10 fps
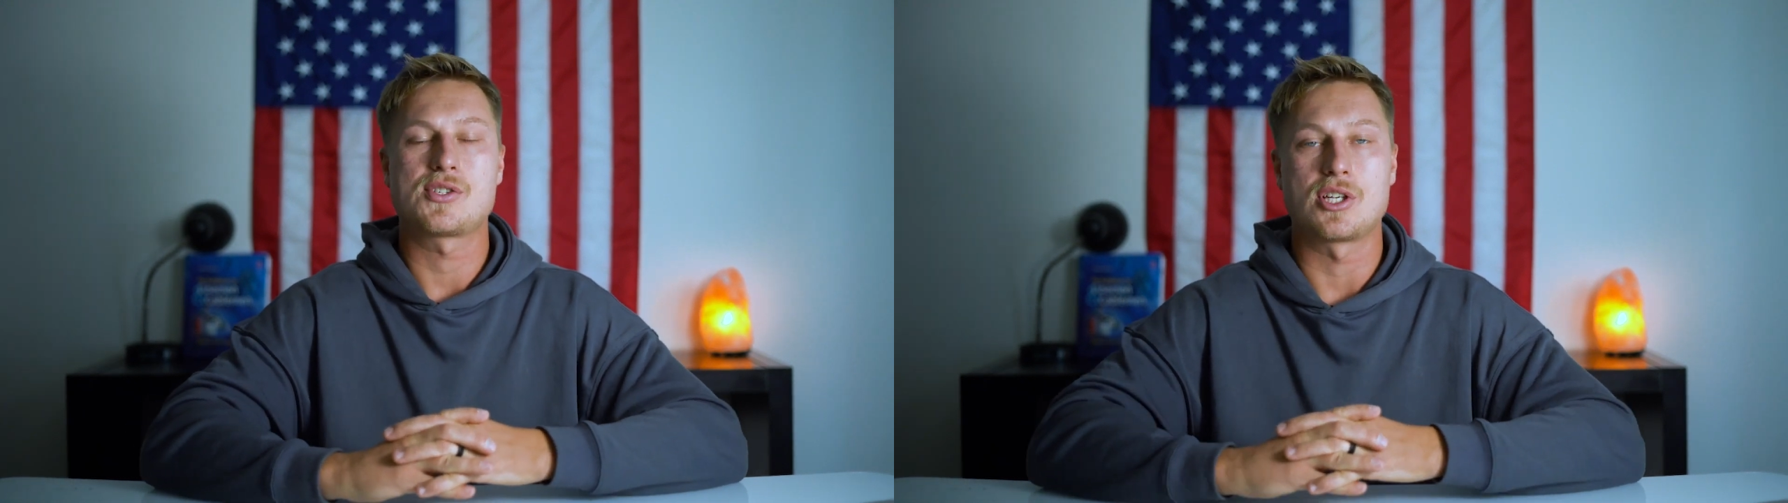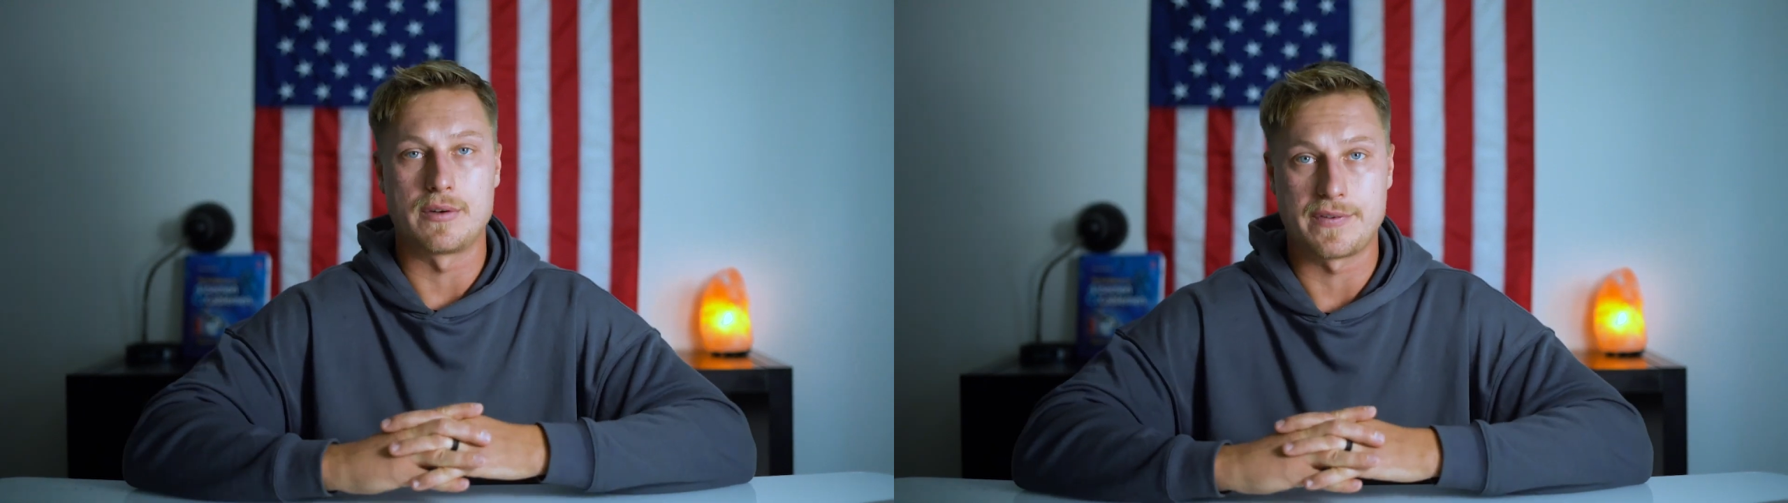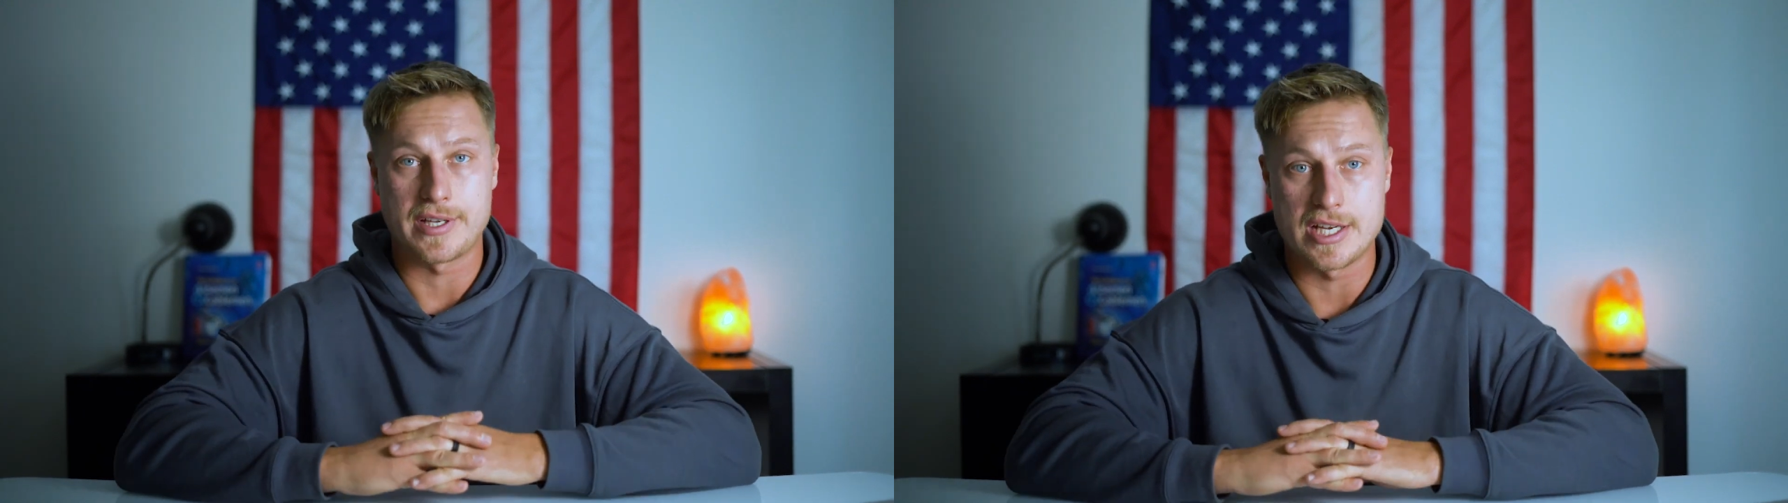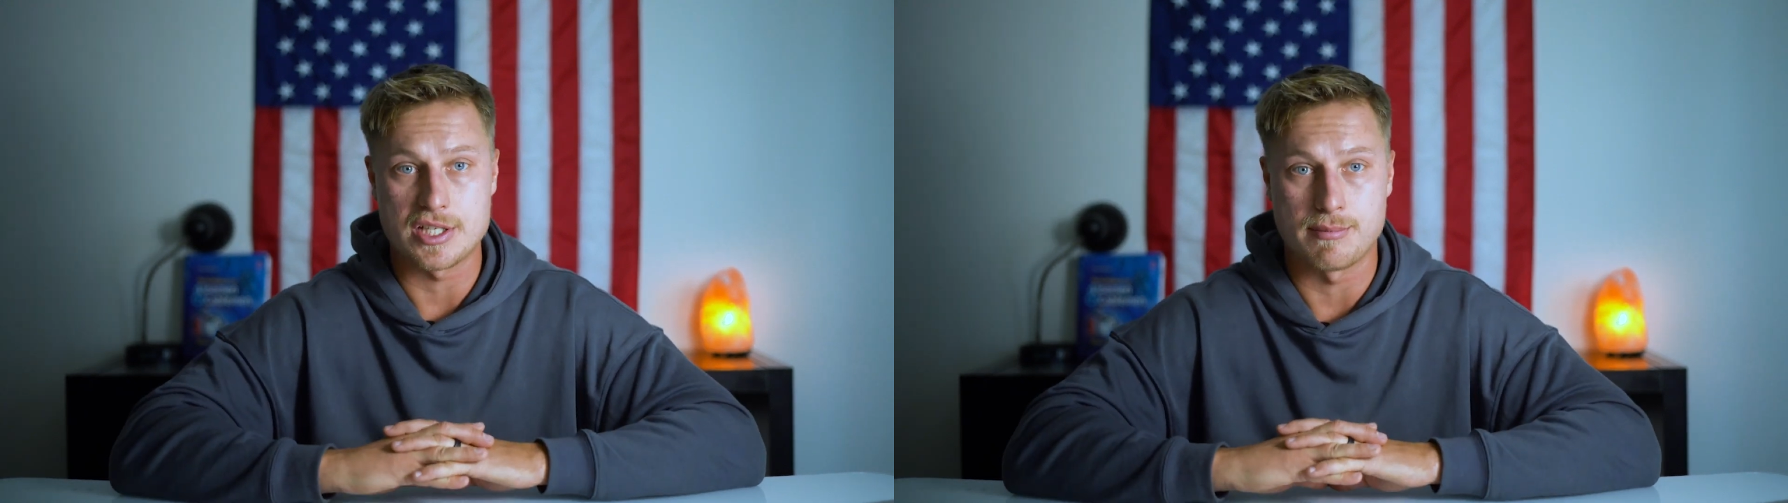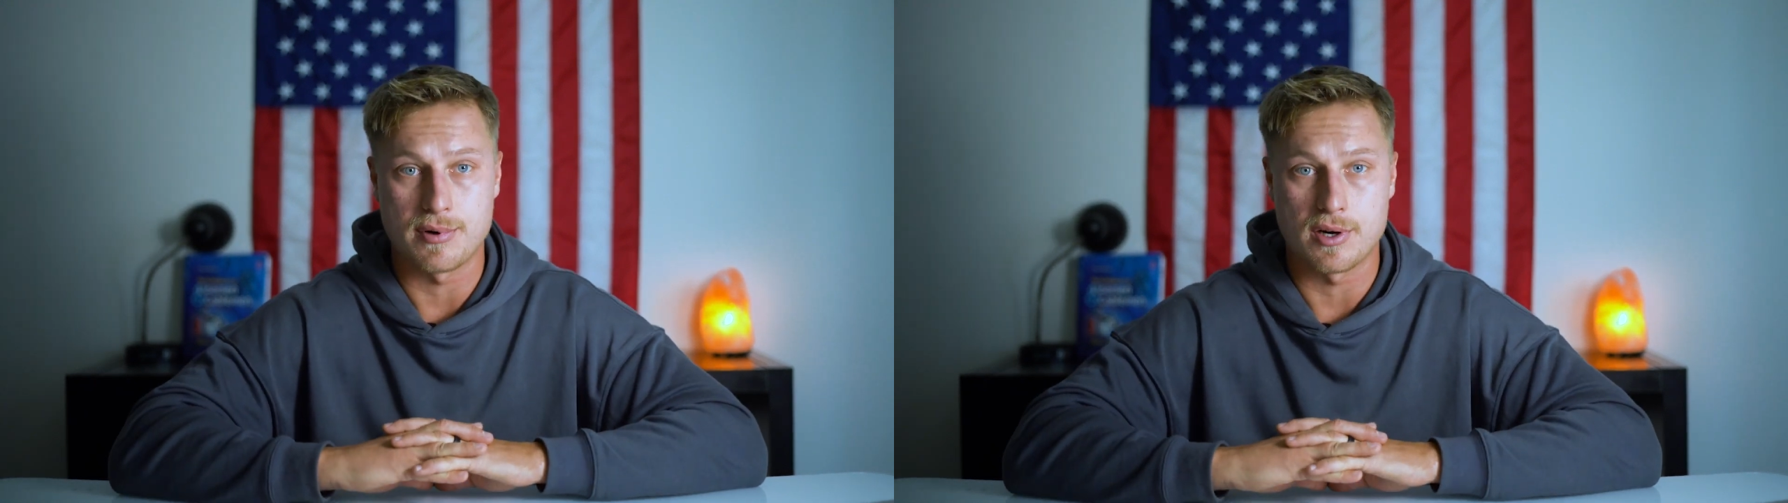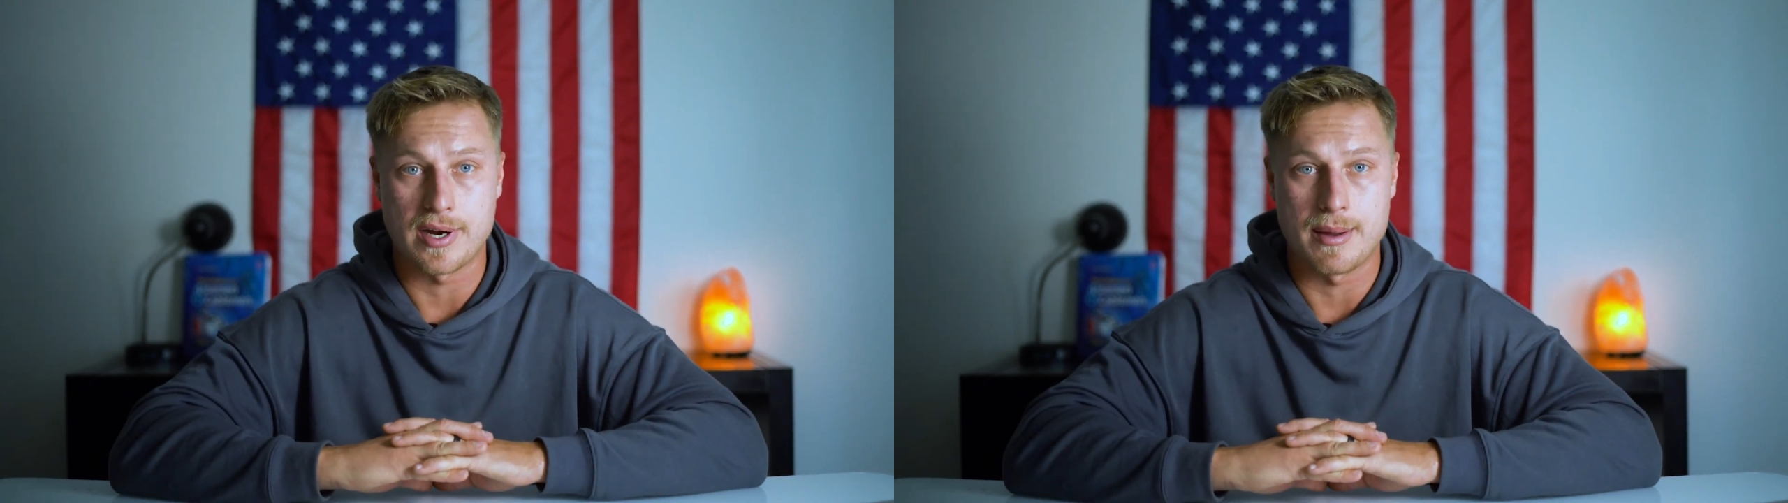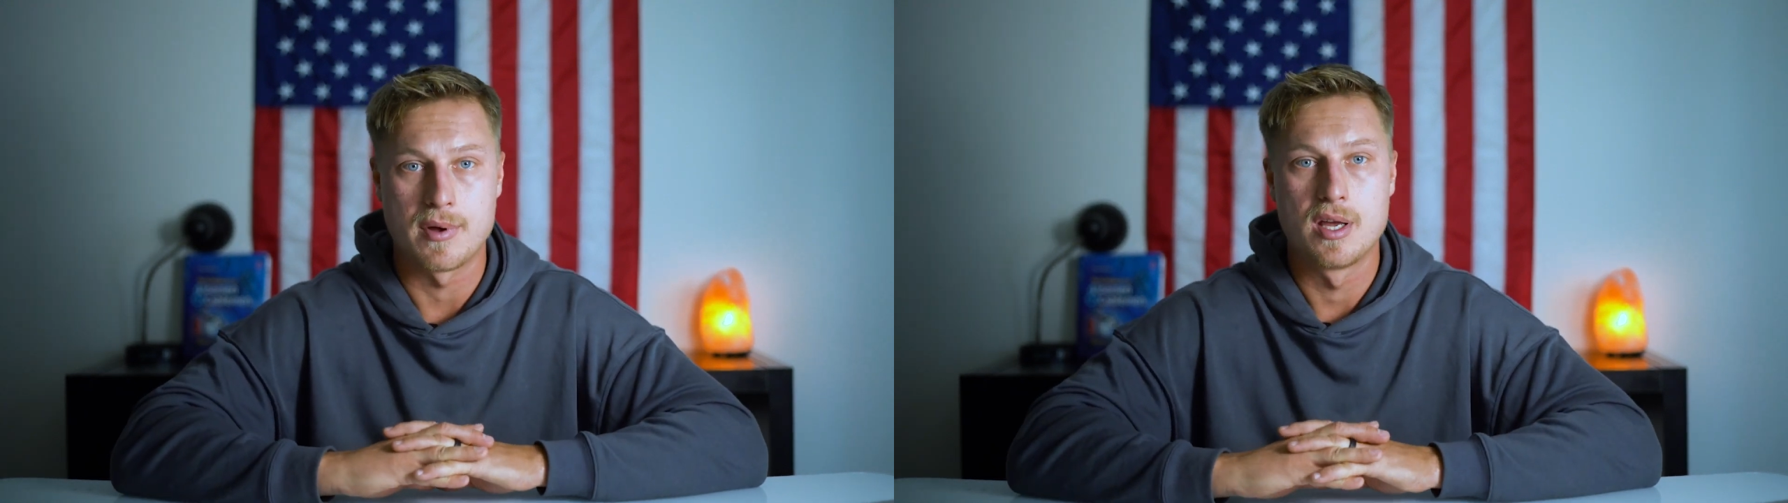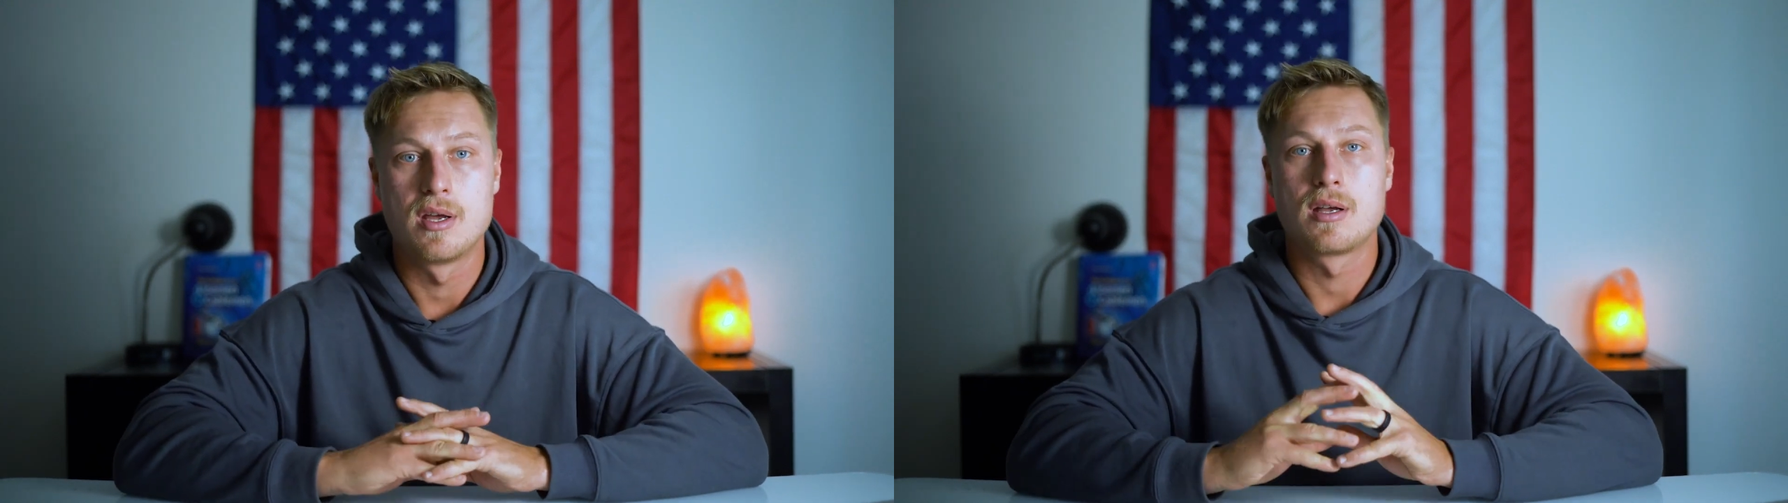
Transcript: Certification Program.